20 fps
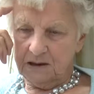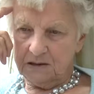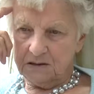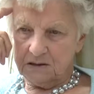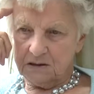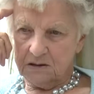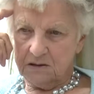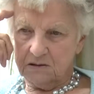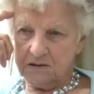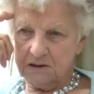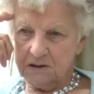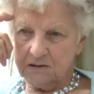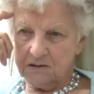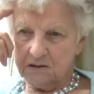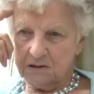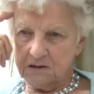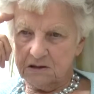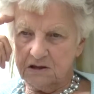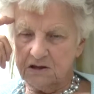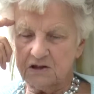had to go down
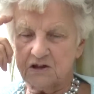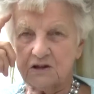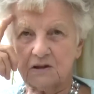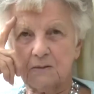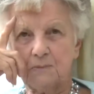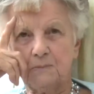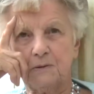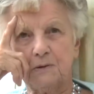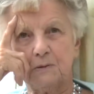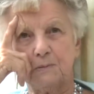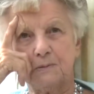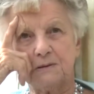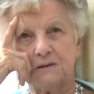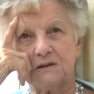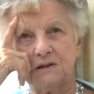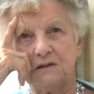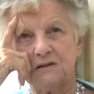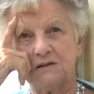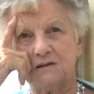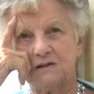to the kitchen and peel
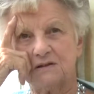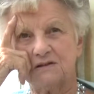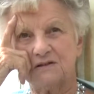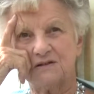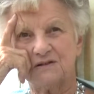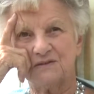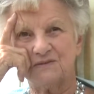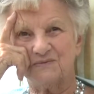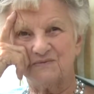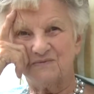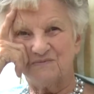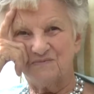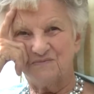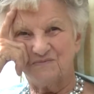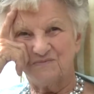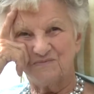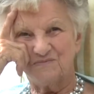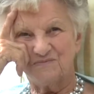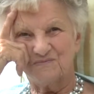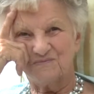potatoes
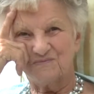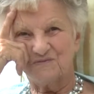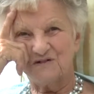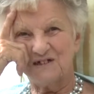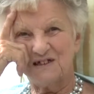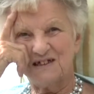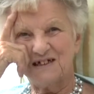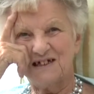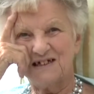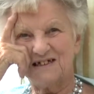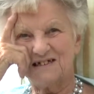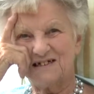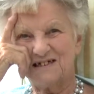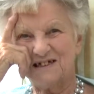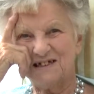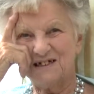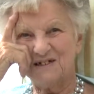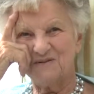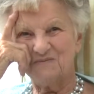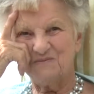for the next
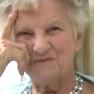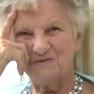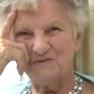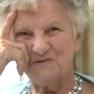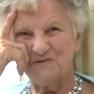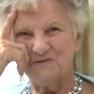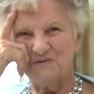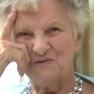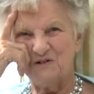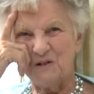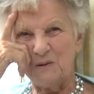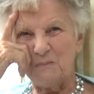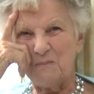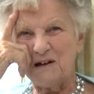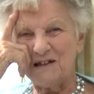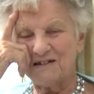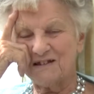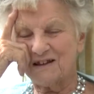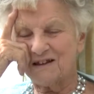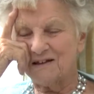day, for a
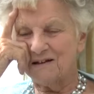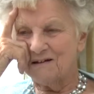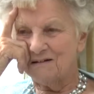month.